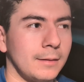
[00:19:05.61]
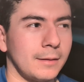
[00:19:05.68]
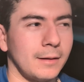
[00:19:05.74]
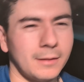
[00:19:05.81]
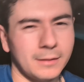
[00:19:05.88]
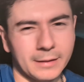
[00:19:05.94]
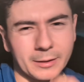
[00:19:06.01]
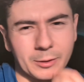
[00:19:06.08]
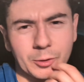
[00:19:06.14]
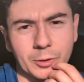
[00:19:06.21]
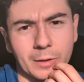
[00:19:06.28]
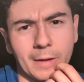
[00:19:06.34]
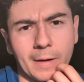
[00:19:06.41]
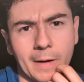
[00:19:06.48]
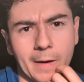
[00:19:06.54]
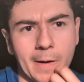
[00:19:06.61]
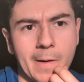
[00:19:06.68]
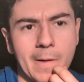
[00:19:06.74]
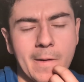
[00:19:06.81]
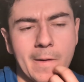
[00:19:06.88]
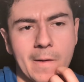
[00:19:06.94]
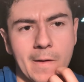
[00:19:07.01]
Got it like in July,
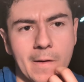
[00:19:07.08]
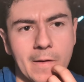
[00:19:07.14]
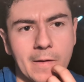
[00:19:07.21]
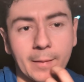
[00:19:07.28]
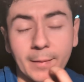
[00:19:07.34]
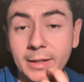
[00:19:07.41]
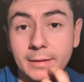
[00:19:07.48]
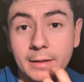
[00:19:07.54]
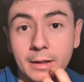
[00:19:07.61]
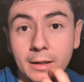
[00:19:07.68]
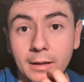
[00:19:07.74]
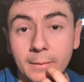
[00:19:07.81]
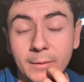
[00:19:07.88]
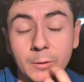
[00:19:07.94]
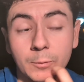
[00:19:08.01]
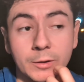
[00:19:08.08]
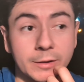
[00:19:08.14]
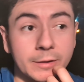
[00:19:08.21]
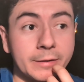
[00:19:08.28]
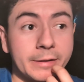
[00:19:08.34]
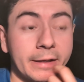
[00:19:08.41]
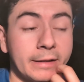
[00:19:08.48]
and I made
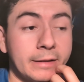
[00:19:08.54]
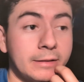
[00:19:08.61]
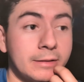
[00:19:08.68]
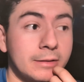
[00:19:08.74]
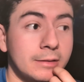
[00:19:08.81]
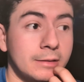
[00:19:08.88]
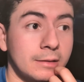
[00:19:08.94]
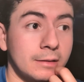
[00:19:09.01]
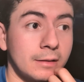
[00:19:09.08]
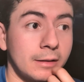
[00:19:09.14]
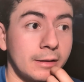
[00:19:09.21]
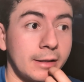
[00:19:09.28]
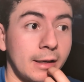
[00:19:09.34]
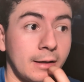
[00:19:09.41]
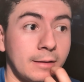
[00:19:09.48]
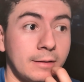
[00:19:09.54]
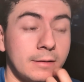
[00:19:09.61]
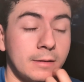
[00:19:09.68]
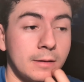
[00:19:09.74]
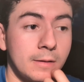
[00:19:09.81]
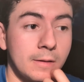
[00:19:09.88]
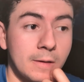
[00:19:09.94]
really good gains, and I
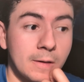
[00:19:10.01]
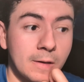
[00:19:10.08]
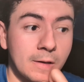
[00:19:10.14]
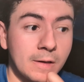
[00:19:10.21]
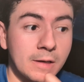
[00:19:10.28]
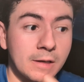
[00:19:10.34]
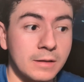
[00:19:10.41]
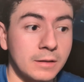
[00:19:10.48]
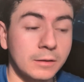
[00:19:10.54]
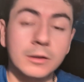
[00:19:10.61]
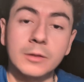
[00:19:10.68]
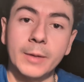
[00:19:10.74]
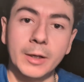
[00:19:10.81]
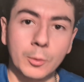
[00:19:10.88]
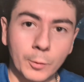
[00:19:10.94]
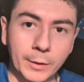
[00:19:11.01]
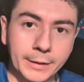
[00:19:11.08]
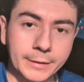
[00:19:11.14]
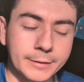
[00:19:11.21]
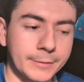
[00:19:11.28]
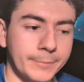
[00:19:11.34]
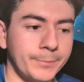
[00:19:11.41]
gained a good amount of
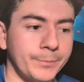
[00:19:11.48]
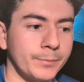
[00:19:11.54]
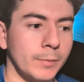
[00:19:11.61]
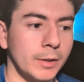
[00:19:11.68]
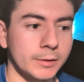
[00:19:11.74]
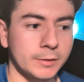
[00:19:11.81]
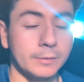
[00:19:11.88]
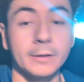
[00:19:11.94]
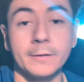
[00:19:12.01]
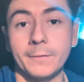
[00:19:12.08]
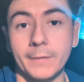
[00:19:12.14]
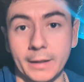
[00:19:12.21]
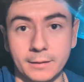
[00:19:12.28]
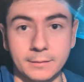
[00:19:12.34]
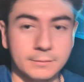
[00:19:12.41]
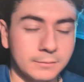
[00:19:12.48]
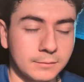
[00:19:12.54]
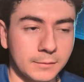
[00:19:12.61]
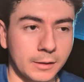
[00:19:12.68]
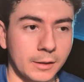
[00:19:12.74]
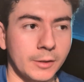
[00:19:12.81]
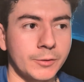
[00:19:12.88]
weight, muscle, and fat.
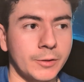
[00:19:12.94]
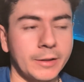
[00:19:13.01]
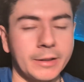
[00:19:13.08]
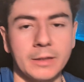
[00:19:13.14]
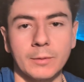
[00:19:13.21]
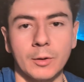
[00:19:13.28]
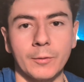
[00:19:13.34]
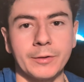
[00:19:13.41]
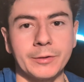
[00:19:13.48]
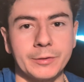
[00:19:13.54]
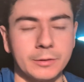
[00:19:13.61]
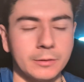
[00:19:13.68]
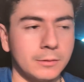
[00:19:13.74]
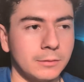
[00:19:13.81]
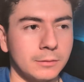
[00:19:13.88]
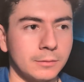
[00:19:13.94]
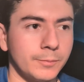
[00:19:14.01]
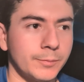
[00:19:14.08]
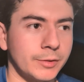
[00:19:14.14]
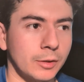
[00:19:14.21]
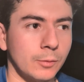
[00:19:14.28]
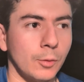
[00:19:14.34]
And I try to keep my ratio
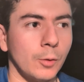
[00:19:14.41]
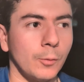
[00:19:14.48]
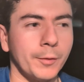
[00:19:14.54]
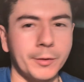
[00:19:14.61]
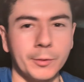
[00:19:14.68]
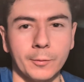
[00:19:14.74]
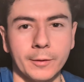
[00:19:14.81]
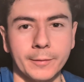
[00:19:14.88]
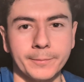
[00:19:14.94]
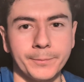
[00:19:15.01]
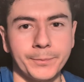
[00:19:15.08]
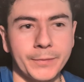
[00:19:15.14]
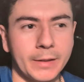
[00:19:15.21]
somewhat 1-to-1.